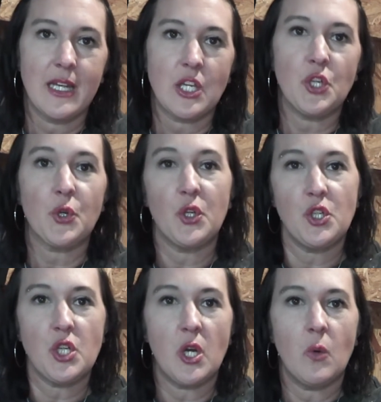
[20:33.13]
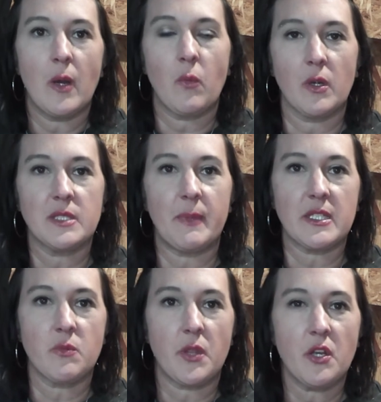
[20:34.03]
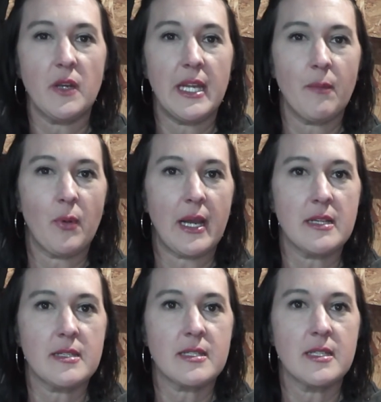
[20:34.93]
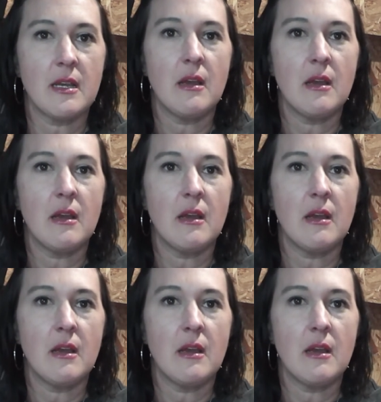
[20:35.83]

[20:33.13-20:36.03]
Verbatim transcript: You're going to know what works best with your heat press